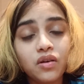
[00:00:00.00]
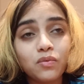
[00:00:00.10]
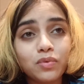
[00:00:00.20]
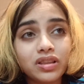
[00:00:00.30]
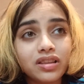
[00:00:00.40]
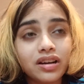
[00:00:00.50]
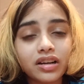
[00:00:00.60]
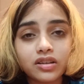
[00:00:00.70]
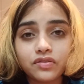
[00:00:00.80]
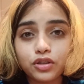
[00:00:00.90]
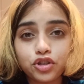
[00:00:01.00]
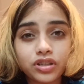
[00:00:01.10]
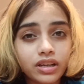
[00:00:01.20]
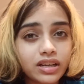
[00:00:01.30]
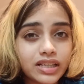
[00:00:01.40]
with the kind of
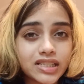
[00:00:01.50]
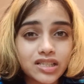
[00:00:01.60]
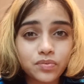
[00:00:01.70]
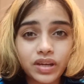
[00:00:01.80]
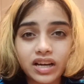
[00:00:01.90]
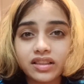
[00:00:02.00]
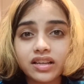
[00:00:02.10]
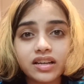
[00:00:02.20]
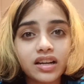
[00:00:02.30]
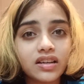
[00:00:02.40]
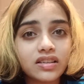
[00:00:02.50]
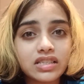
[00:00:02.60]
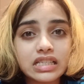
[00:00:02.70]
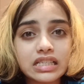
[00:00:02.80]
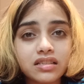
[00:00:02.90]
injury crisis we had the entire
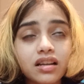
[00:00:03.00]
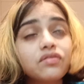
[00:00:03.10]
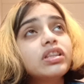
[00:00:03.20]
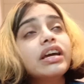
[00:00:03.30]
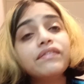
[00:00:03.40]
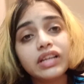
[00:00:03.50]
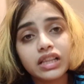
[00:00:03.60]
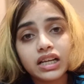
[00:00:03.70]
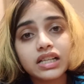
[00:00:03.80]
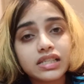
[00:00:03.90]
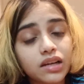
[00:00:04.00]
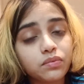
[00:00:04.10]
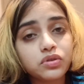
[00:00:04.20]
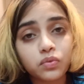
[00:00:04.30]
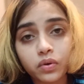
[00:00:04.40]
season and with everything else that
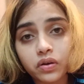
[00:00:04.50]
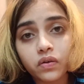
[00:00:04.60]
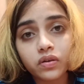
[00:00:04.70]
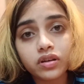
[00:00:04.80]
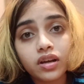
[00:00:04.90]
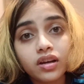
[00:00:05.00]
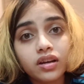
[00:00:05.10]
was going on.